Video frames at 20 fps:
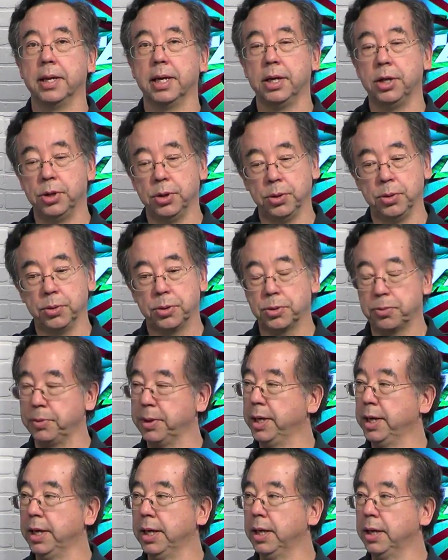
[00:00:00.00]
they do
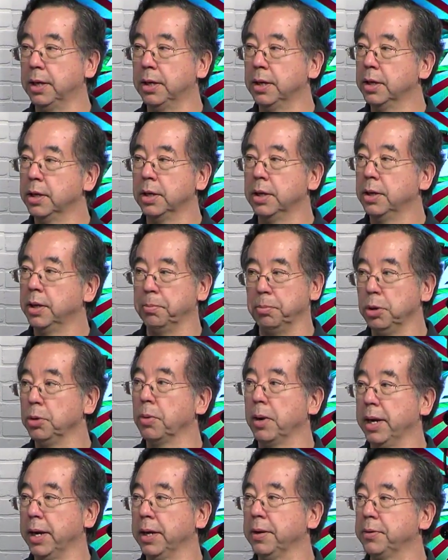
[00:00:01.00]
3D
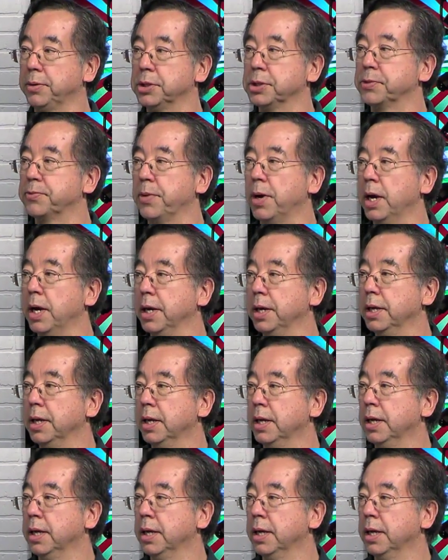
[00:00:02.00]
Blu-ray just fine.